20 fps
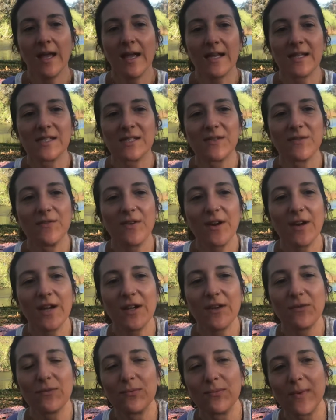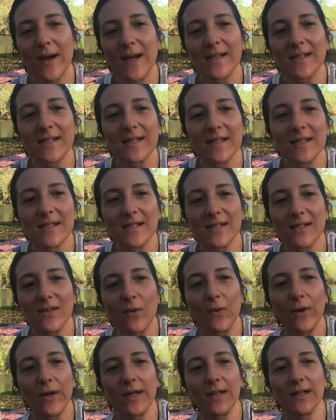It's a very resinous
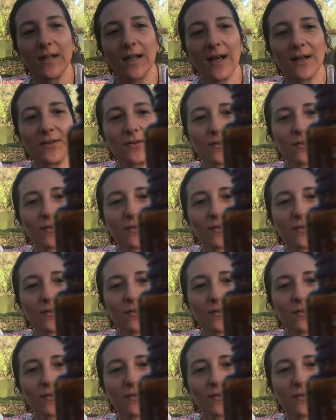oil. I